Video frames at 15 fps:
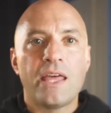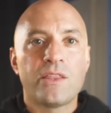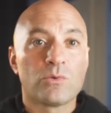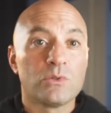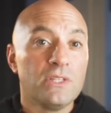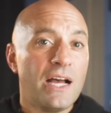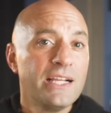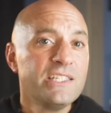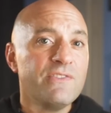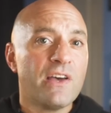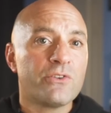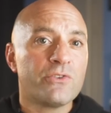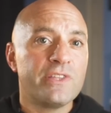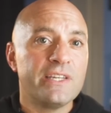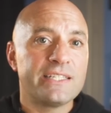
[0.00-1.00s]
And there were lots of
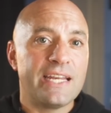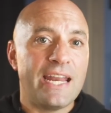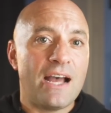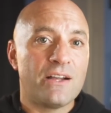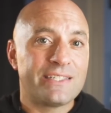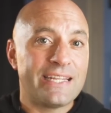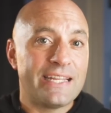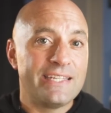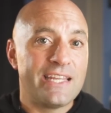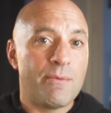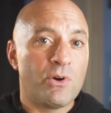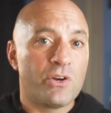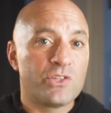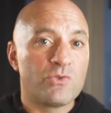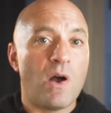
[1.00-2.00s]
other things announced and
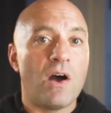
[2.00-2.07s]
demoed as